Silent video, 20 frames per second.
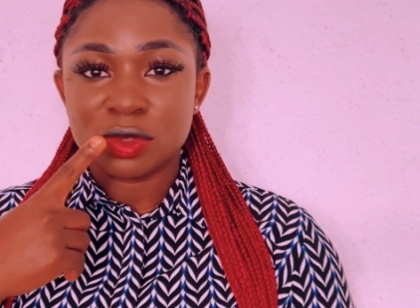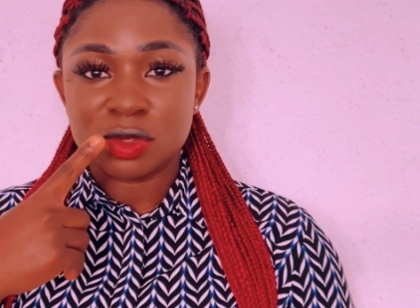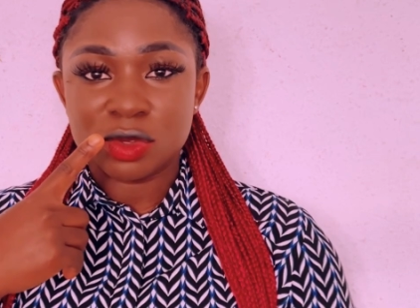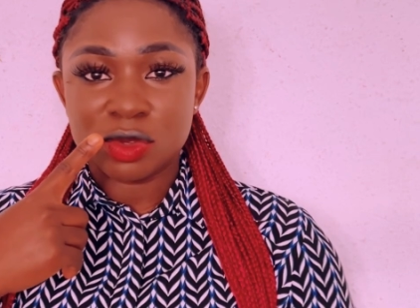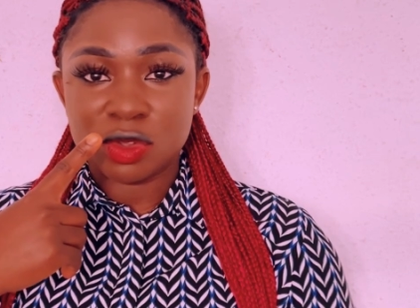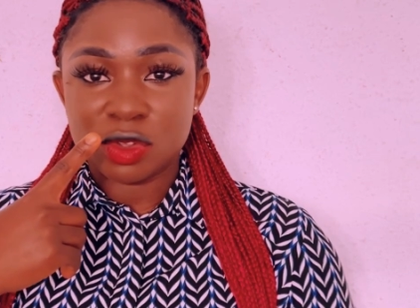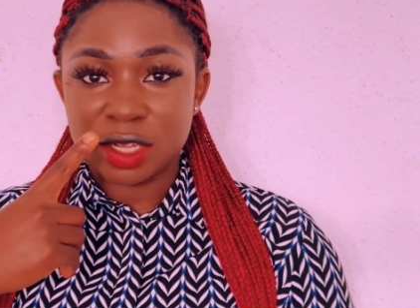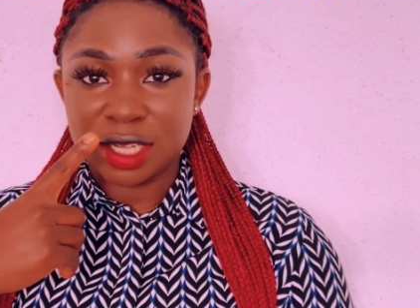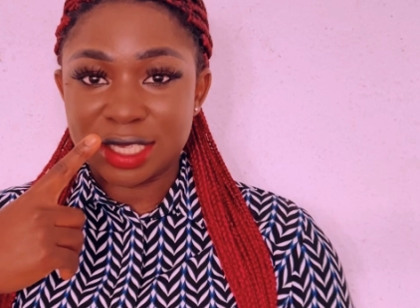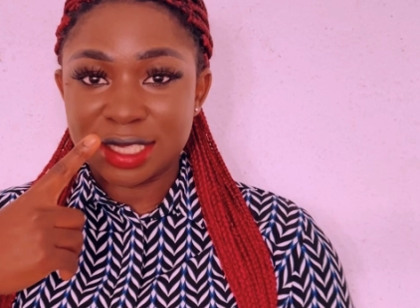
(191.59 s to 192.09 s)
You
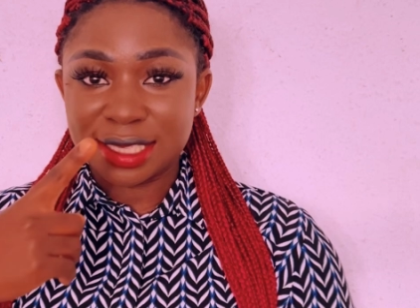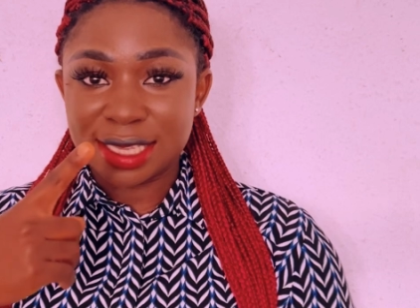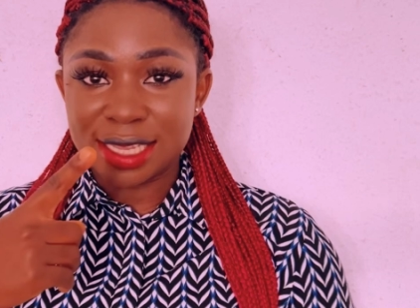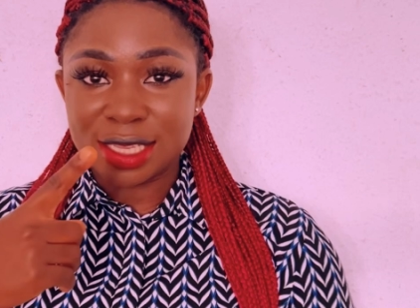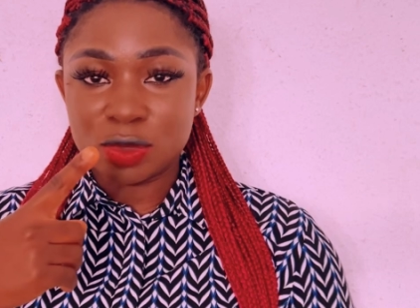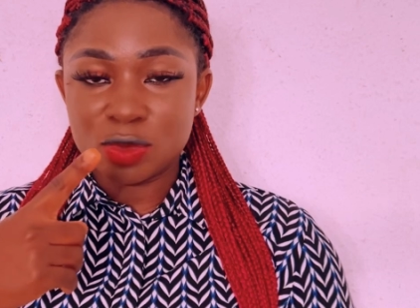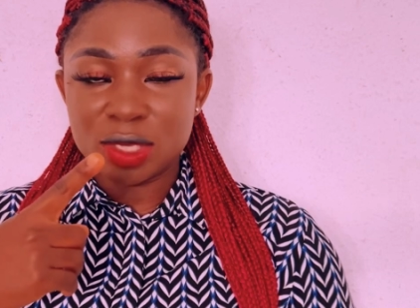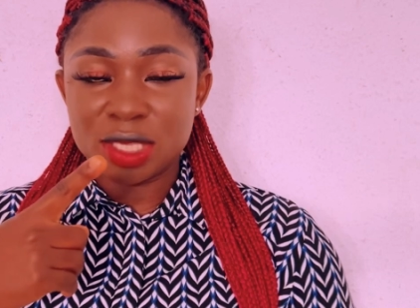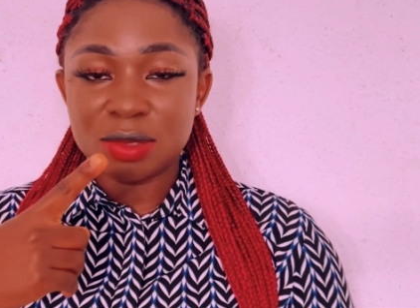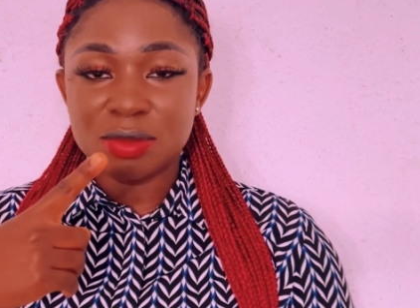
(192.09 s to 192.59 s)
can say it
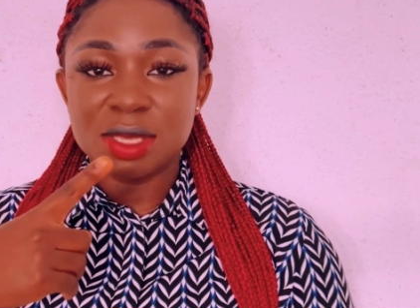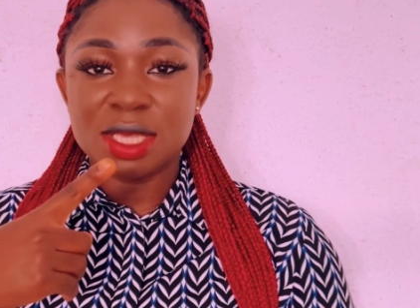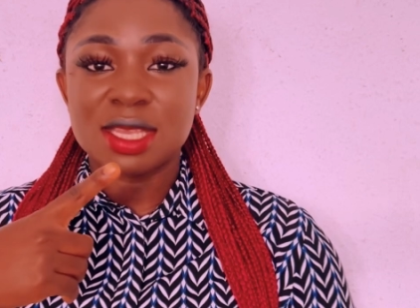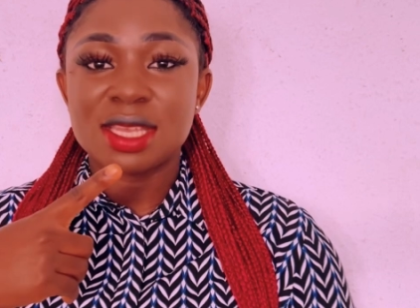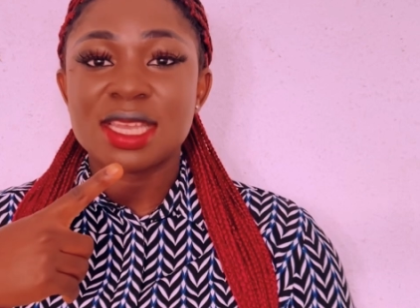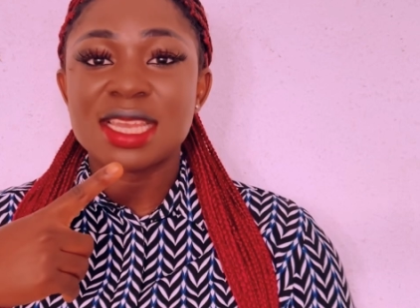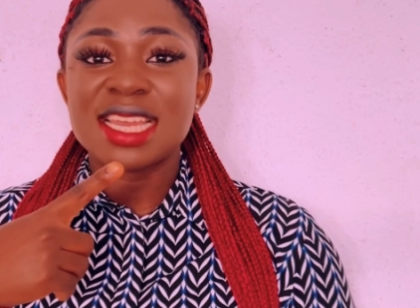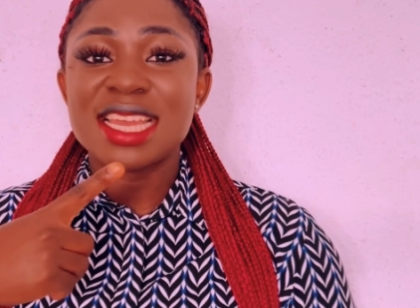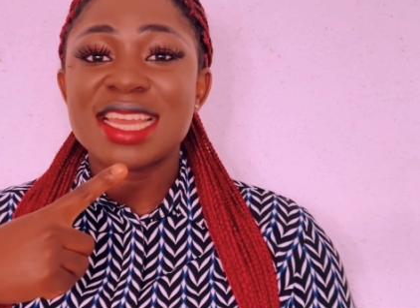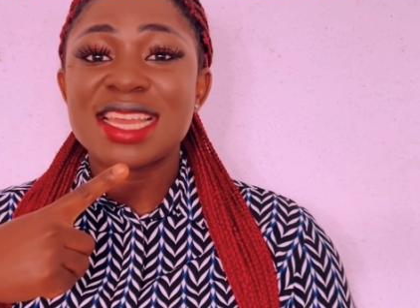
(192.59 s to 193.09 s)
with me.
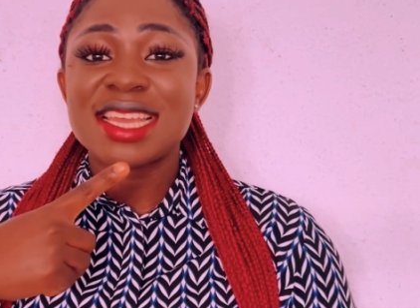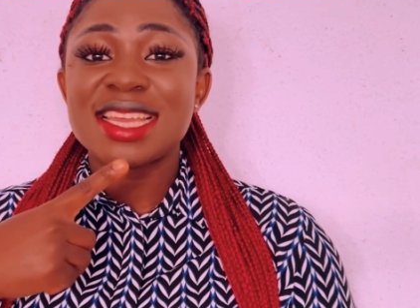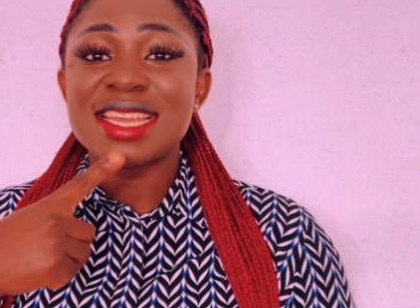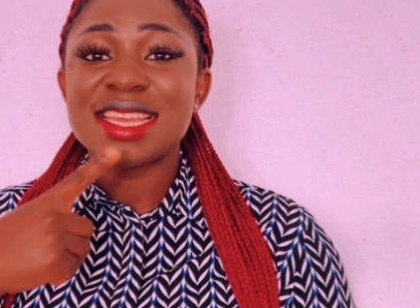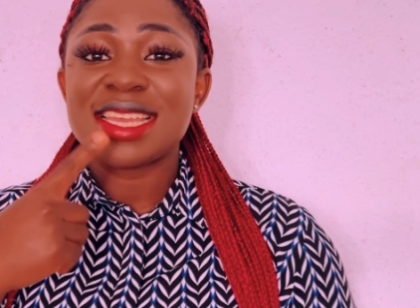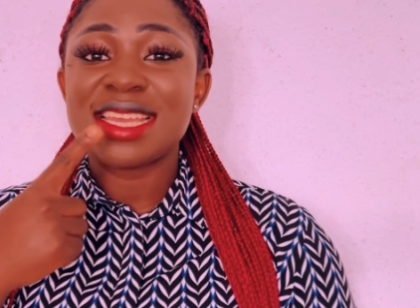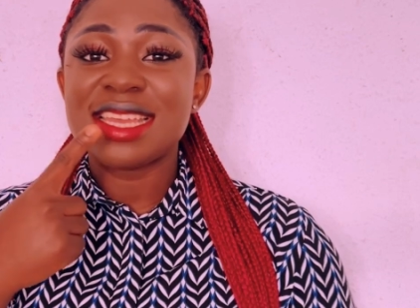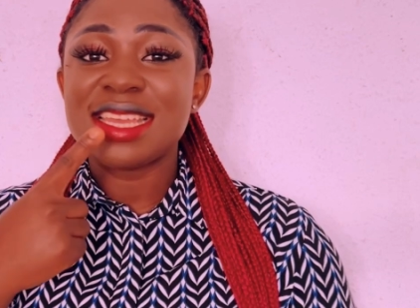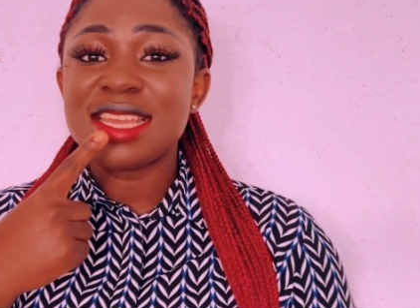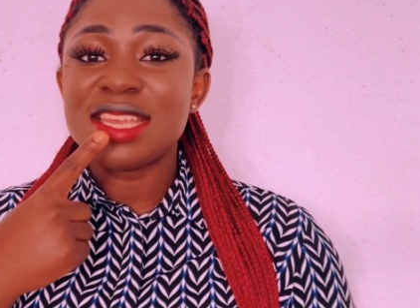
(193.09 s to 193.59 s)

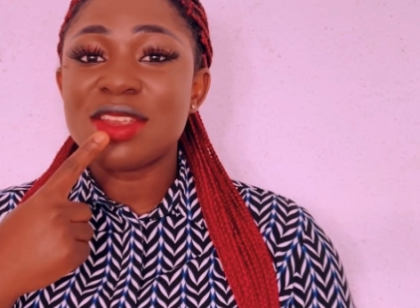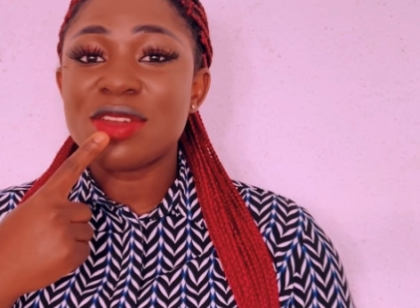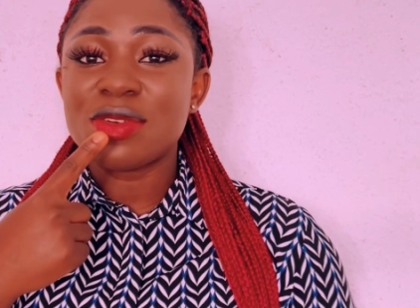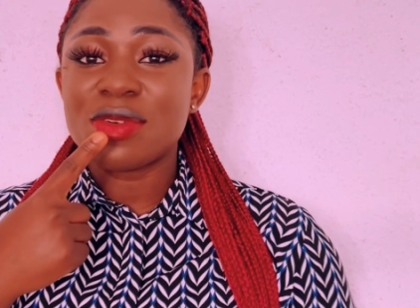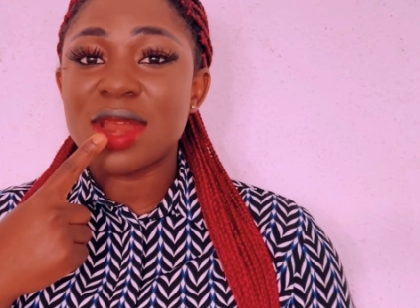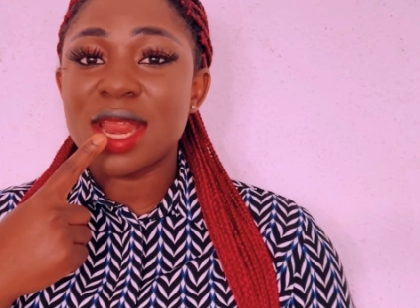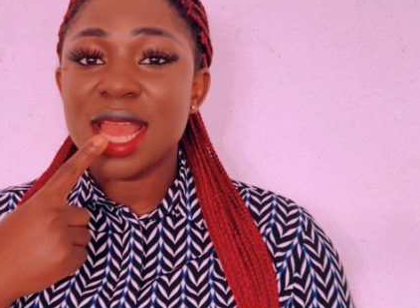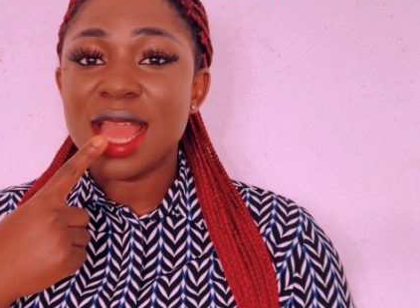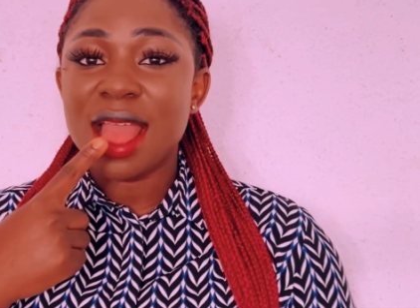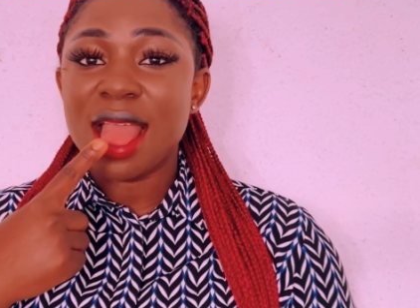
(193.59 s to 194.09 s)

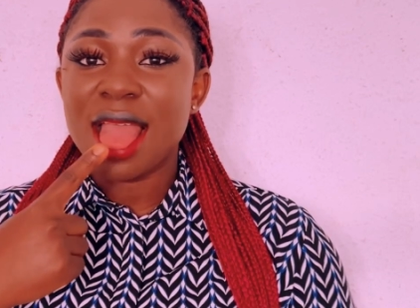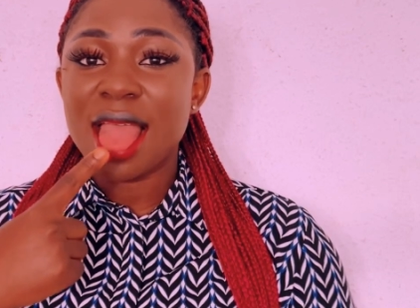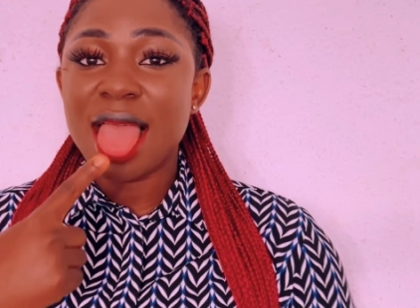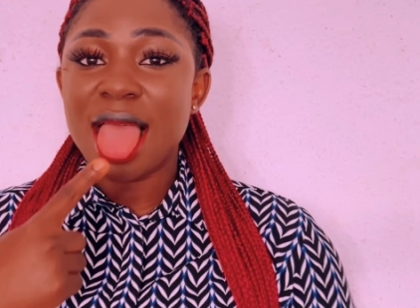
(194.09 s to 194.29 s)
Ire.